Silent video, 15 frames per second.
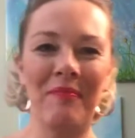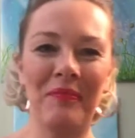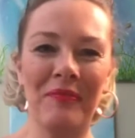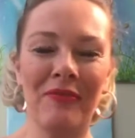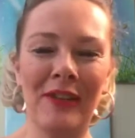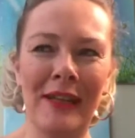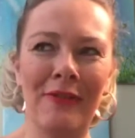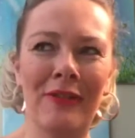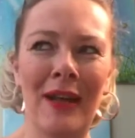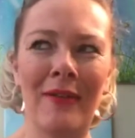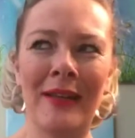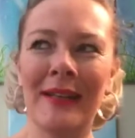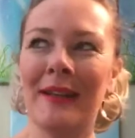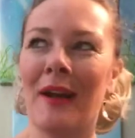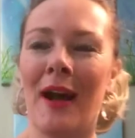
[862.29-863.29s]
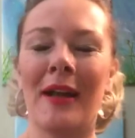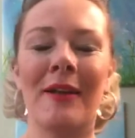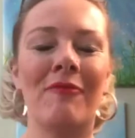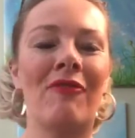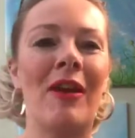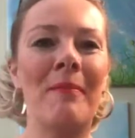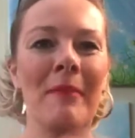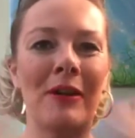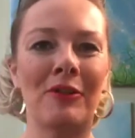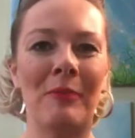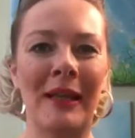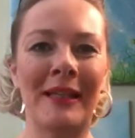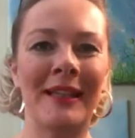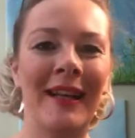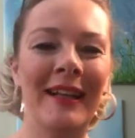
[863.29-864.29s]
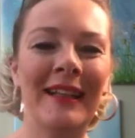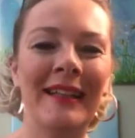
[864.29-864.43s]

Really flowing, I can write much better.